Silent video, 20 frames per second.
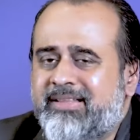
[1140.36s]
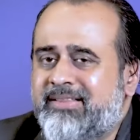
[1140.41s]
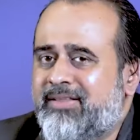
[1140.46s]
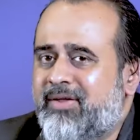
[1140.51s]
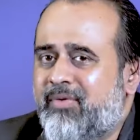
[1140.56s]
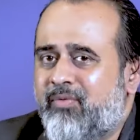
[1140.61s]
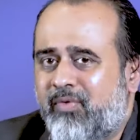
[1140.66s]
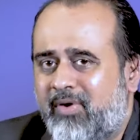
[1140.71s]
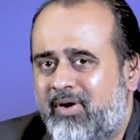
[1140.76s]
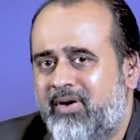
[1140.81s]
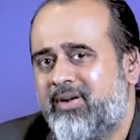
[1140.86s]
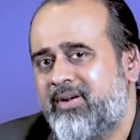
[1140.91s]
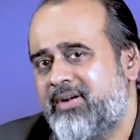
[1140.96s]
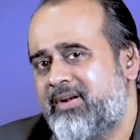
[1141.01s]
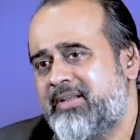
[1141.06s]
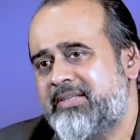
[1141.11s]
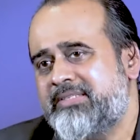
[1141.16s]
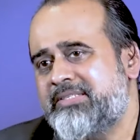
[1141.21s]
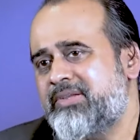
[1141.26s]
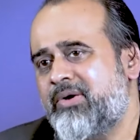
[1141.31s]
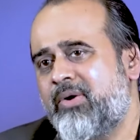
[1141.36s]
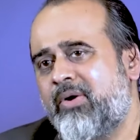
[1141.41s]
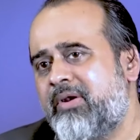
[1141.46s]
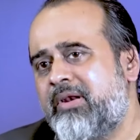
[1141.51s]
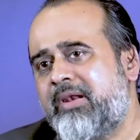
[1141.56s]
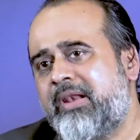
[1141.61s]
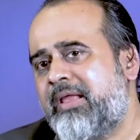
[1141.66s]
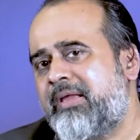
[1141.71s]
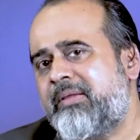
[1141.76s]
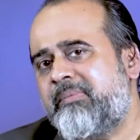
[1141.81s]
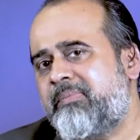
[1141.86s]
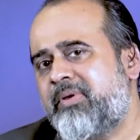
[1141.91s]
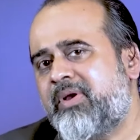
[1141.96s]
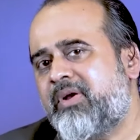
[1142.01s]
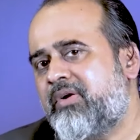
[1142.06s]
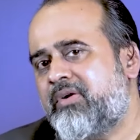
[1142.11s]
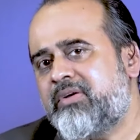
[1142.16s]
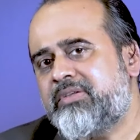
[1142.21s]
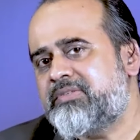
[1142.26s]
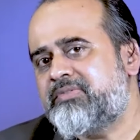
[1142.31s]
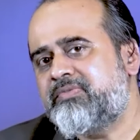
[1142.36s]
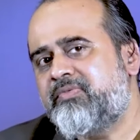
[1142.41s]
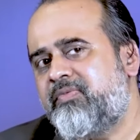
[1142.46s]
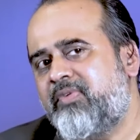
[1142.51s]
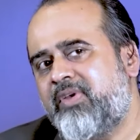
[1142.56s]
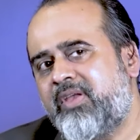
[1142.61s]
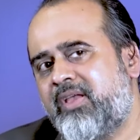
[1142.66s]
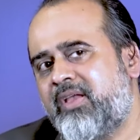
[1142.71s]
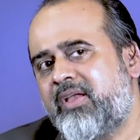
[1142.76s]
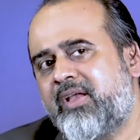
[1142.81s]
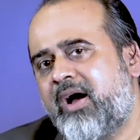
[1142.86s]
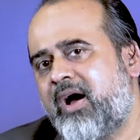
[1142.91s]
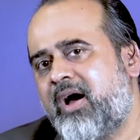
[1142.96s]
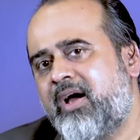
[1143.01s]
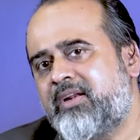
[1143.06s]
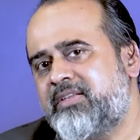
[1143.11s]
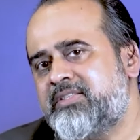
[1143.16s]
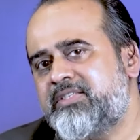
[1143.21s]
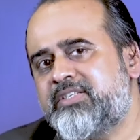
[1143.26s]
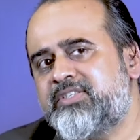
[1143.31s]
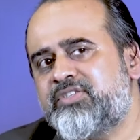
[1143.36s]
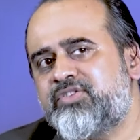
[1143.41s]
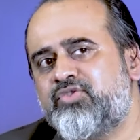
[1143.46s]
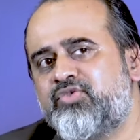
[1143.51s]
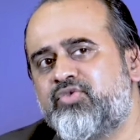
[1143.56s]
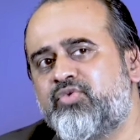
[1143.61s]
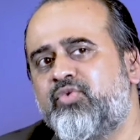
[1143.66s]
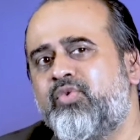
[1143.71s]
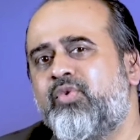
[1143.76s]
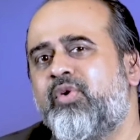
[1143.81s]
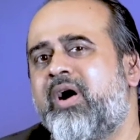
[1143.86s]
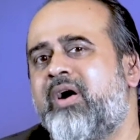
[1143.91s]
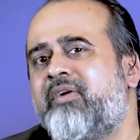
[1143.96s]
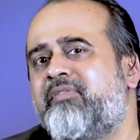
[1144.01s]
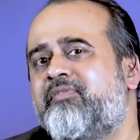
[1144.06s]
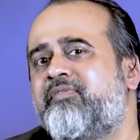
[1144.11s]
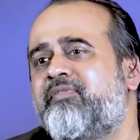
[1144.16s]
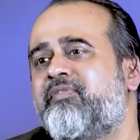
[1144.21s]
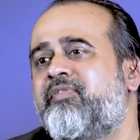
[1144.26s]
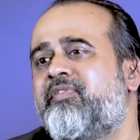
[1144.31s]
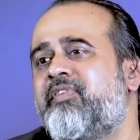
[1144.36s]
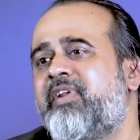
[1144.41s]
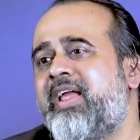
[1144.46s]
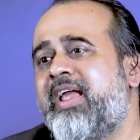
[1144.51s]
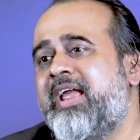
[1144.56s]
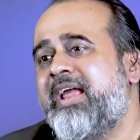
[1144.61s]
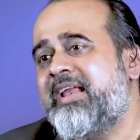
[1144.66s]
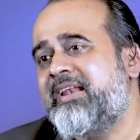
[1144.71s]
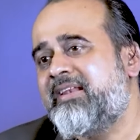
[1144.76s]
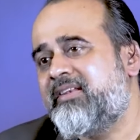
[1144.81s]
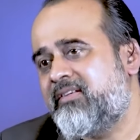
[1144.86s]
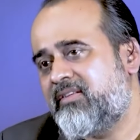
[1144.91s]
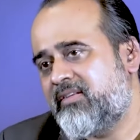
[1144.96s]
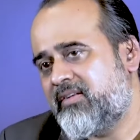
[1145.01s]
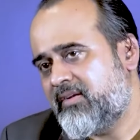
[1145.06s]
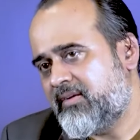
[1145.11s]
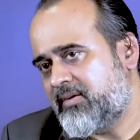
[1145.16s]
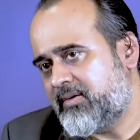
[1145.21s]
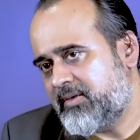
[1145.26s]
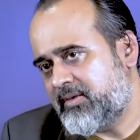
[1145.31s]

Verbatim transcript: in the world is only because we are just too afraid